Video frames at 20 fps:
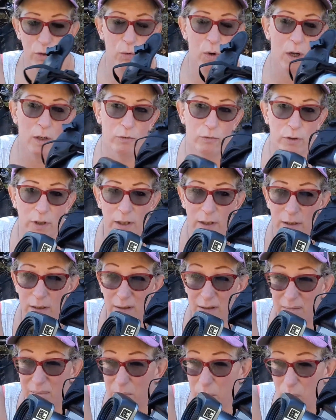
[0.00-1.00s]

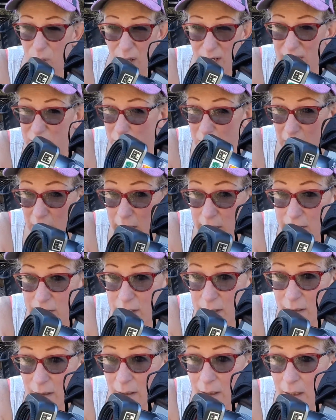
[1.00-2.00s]
200 plus
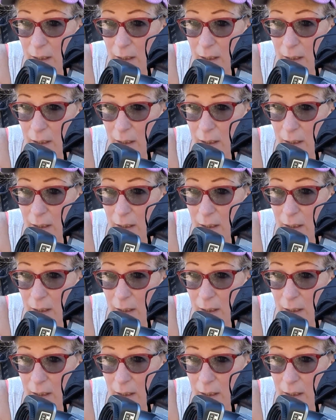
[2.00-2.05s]
minutes